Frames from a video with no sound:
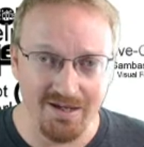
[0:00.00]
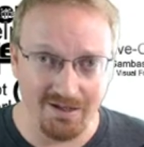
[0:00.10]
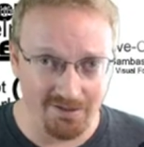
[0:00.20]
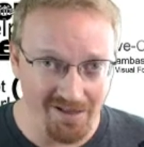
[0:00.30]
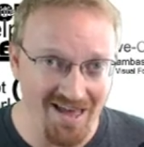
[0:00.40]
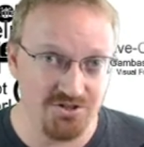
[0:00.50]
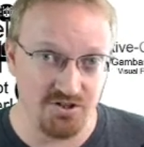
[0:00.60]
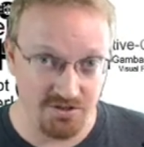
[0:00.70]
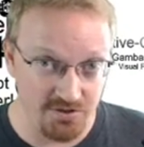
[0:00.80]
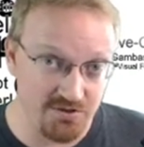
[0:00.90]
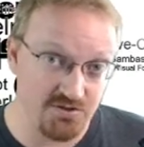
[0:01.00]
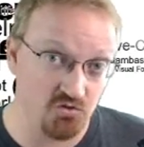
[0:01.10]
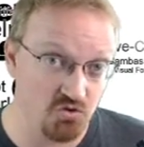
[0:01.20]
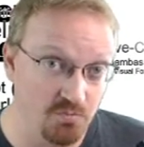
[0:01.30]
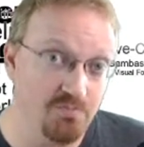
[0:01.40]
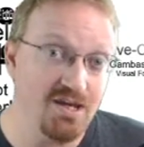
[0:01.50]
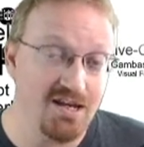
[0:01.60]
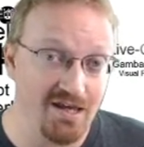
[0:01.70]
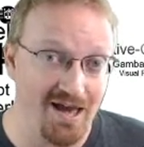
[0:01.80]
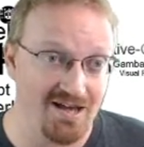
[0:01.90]
kind of latched onto the social
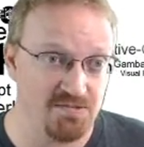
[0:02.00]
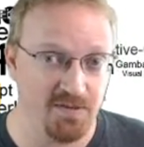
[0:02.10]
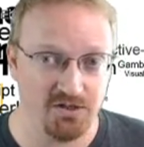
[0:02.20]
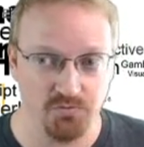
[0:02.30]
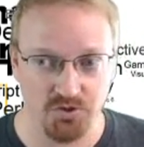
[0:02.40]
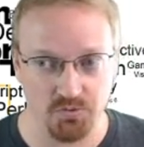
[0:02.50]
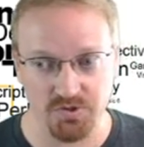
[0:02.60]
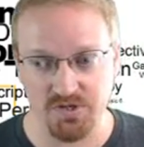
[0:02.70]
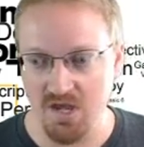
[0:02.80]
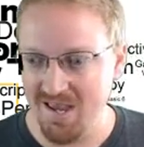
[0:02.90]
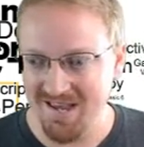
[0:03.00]
media aspect, which was